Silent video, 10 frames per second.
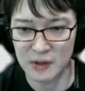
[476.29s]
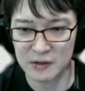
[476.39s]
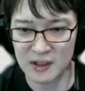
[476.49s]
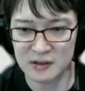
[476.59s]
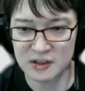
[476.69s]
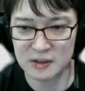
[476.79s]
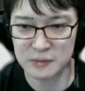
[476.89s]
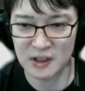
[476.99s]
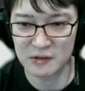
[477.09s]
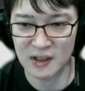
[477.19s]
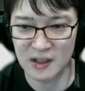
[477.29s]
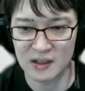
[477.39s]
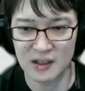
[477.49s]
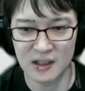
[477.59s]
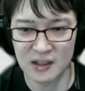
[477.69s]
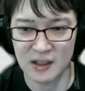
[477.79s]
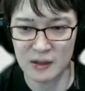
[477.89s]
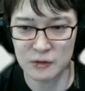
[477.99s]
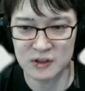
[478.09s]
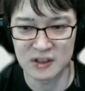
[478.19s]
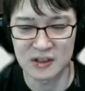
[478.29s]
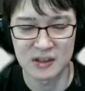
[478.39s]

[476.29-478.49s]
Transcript: pre-trained Japanese models